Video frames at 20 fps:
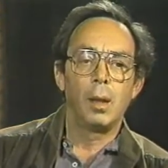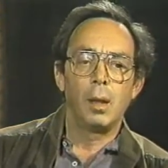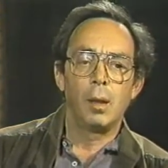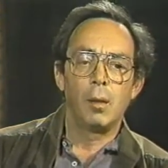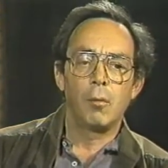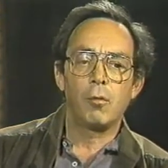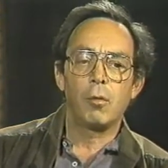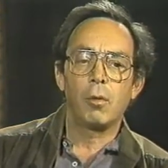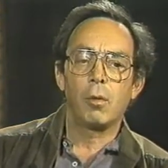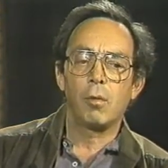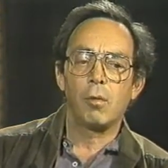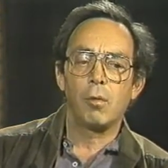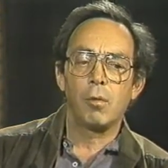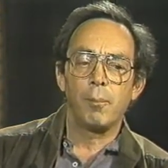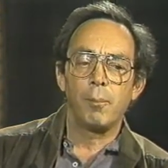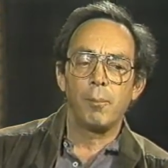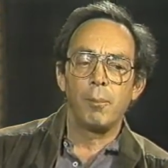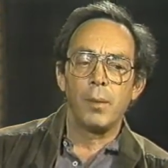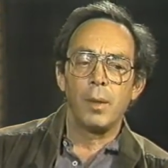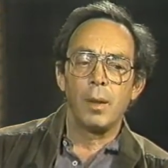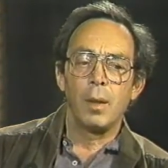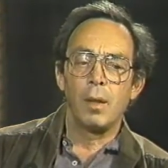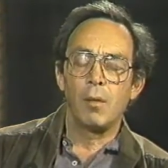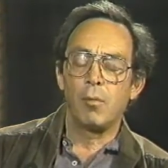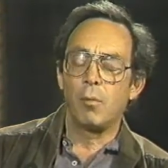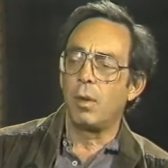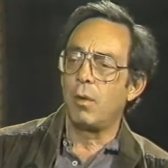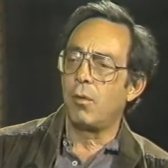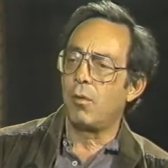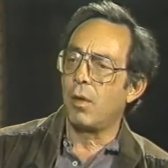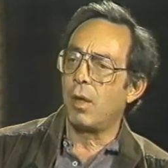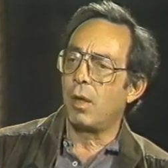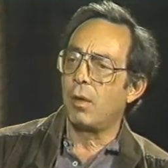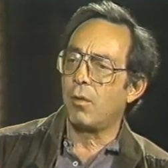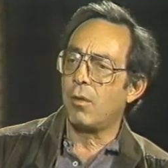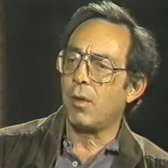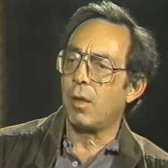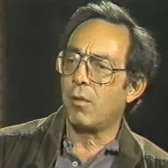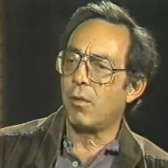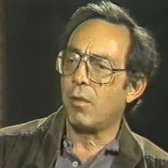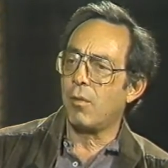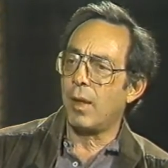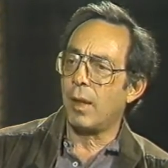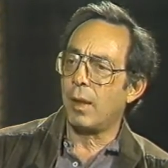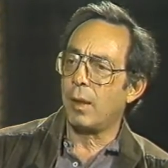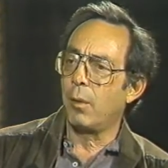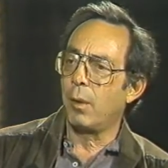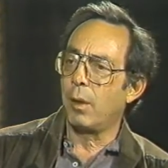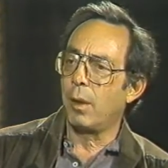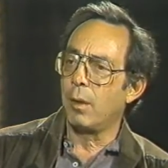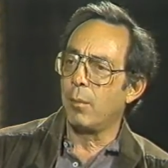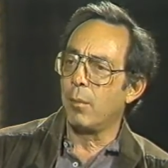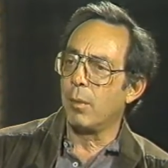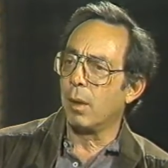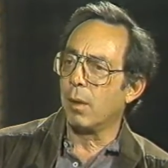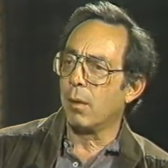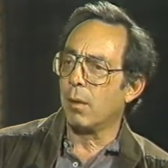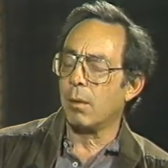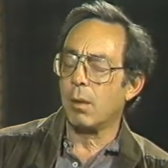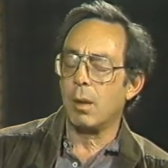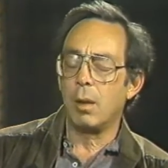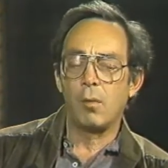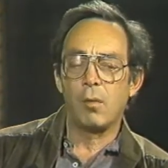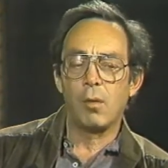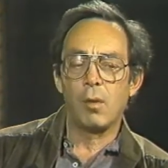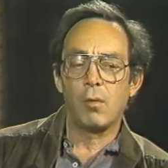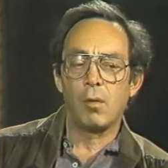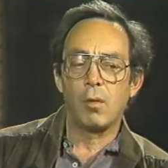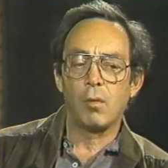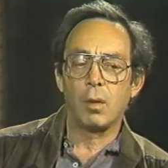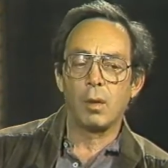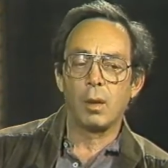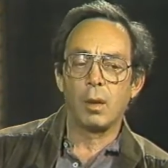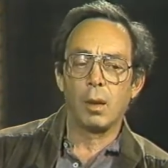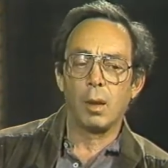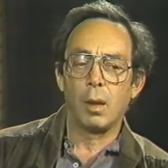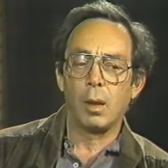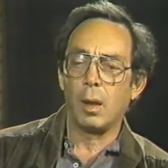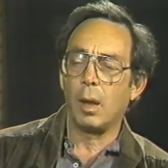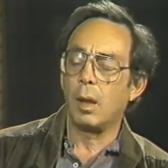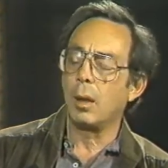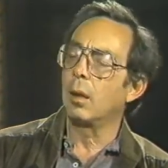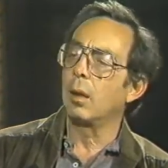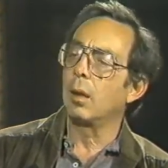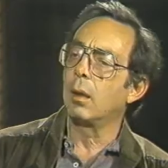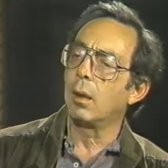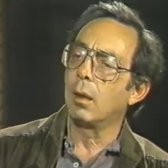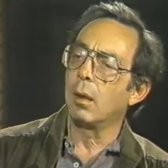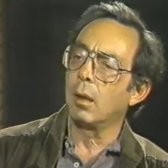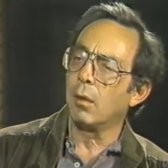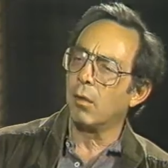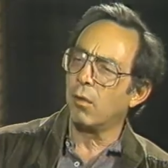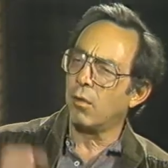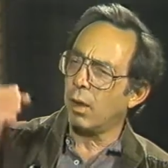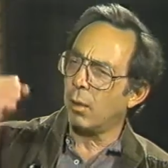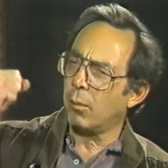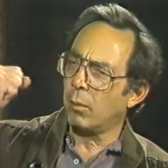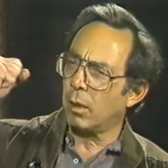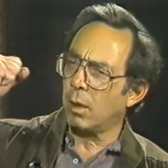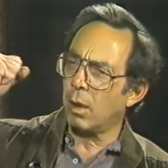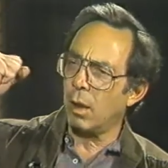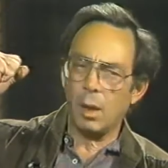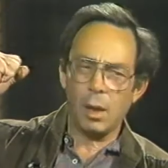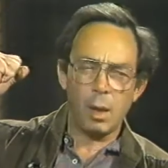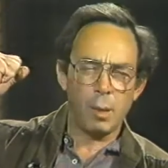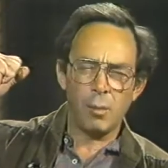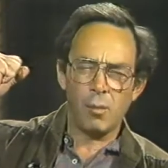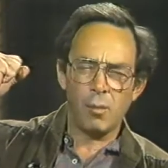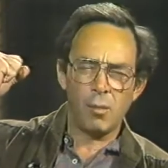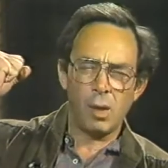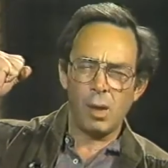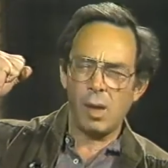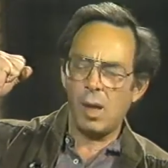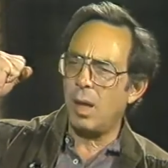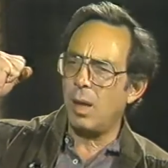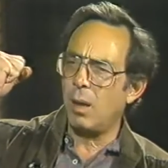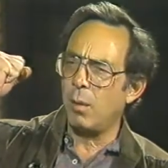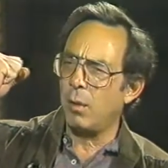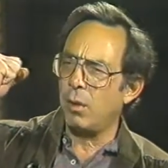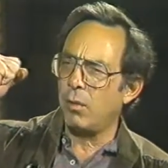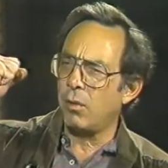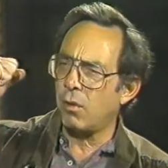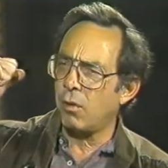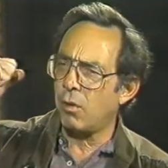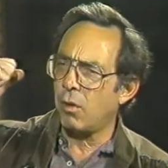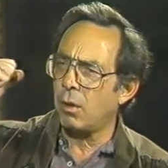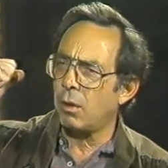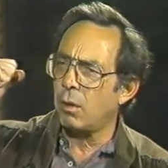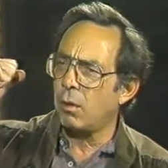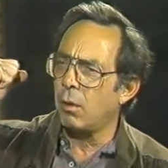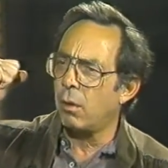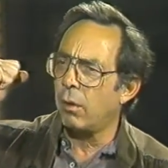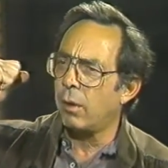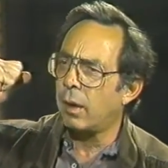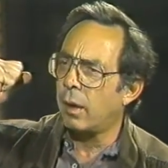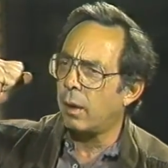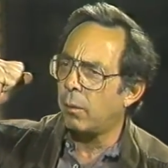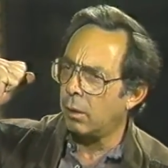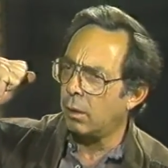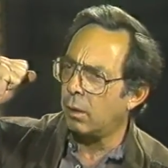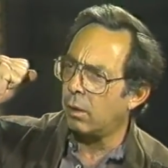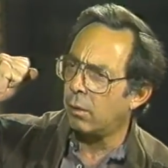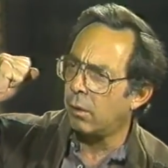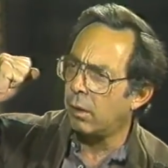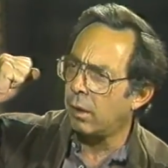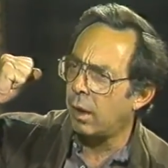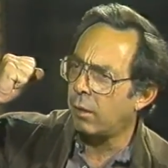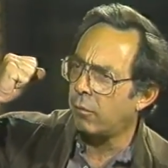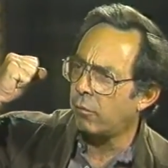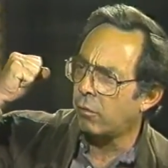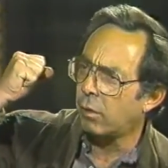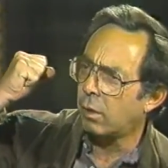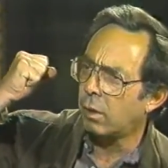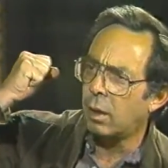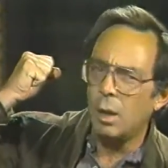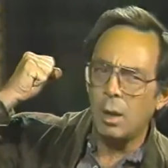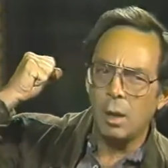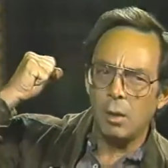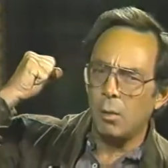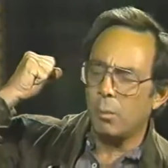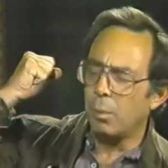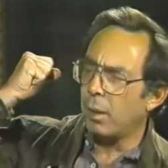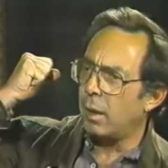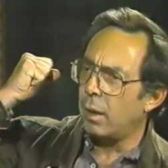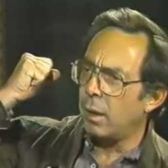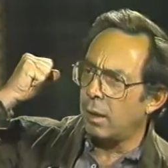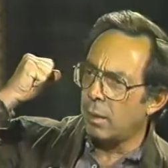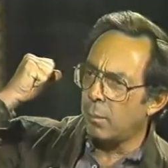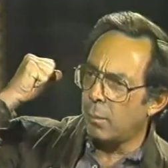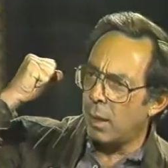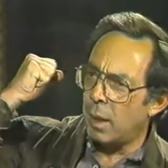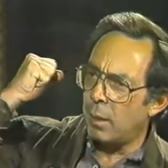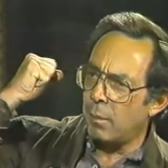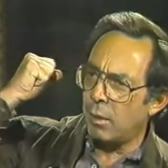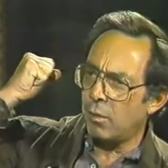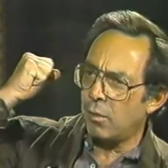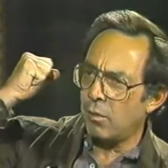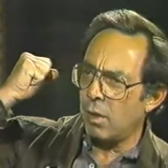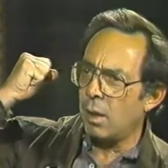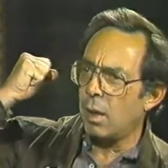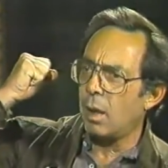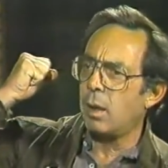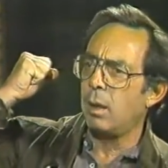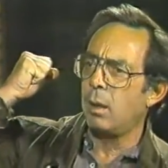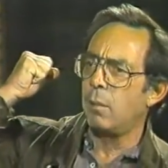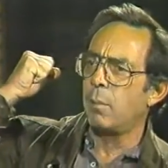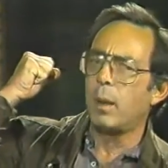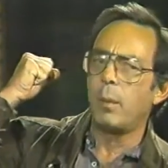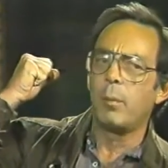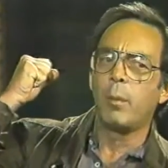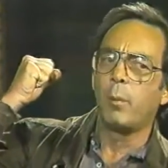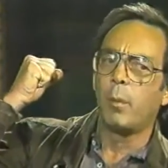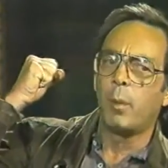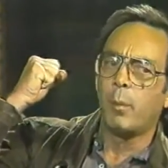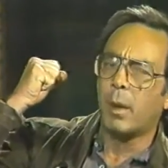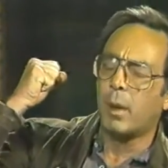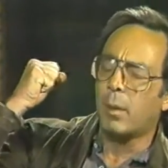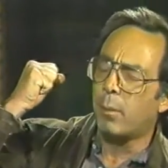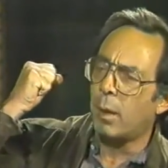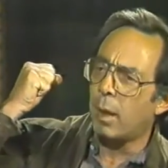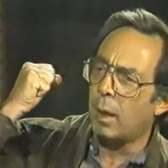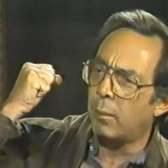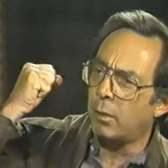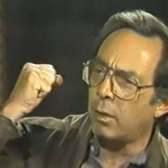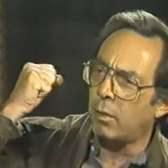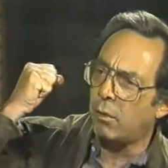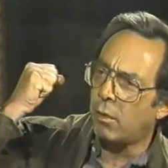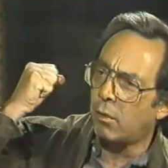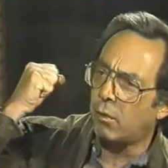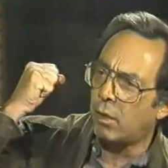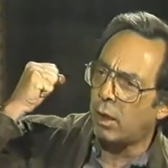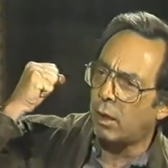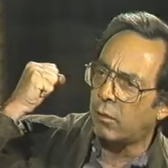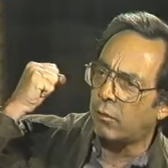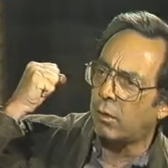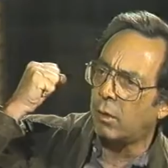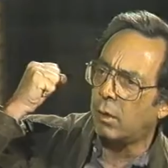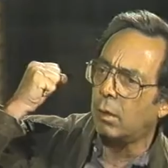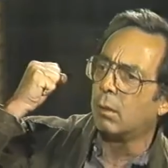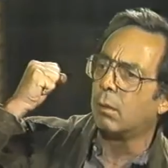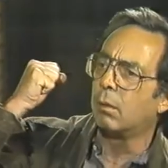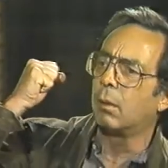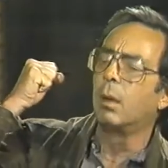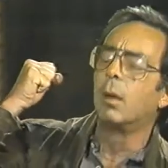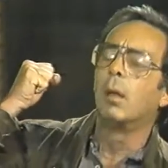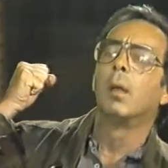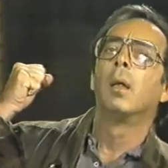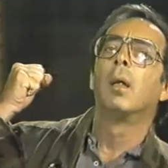And of course, if one side starts evacuating in the middle of the crisis, it's a little unlikely that the other side will call up and say, hey, we just saw you doing that. What are you doing that for? You planning to bomb us tonight? Maybe we better bomb you this afternoon.